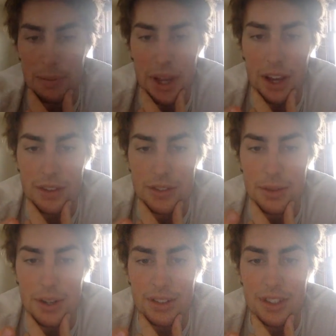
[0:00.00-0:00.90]
to pay off
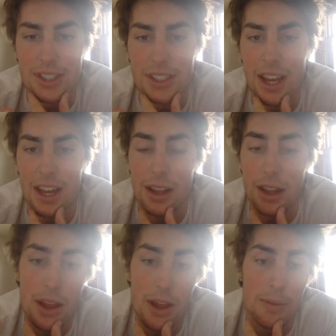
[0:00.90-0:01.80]
someone else's debt.
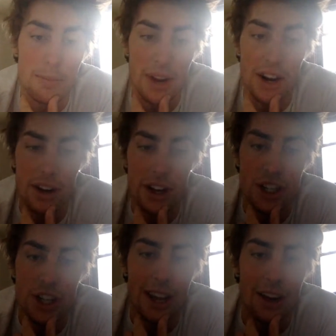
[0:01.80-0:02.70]

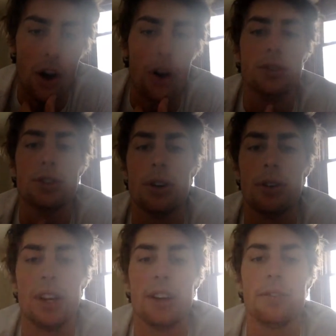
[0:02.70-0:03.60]
Marriage, and
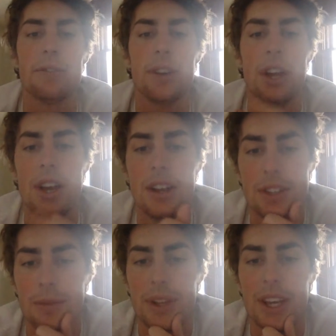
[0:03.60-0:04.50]
also if
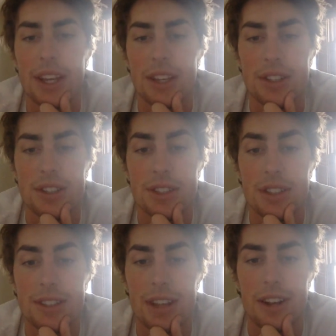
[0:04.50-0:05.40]
something is
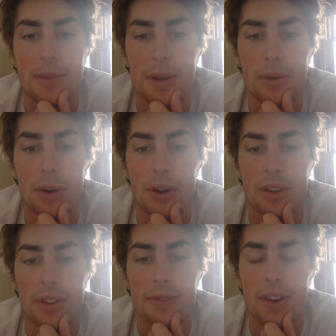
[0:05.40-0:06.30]
said to be
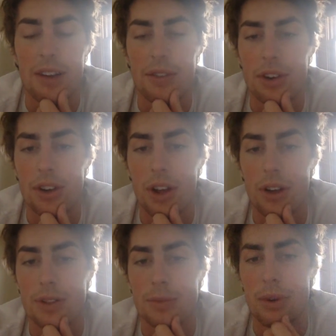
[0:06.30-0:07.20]
worth
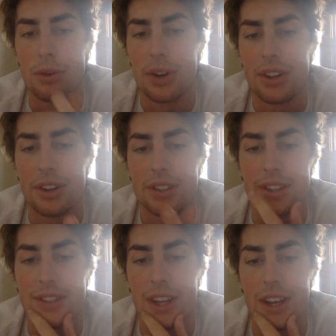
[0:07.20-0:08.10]
$500 more, whether it's
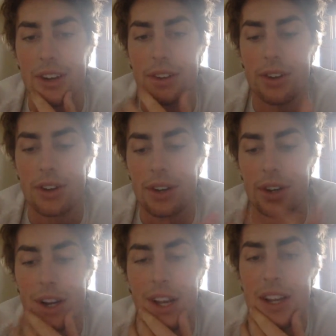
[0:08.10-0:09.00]
a sale
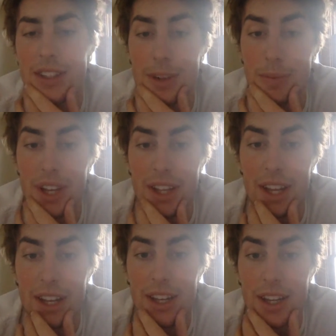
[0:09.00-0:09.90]
or something,
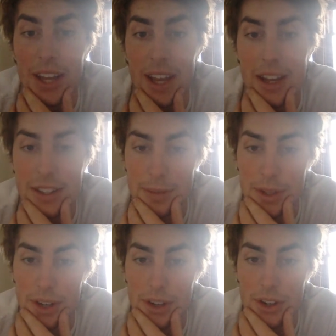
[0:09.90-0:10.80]
then it has to
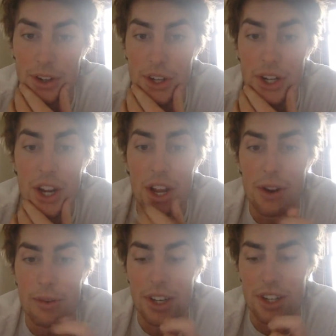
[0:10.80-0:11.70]
be under
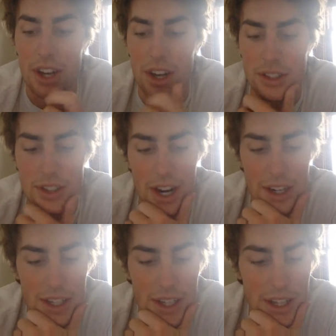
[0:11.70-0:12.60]
written
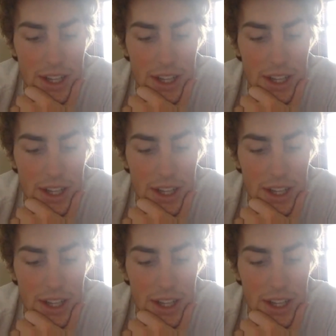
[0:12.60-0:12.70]
contract.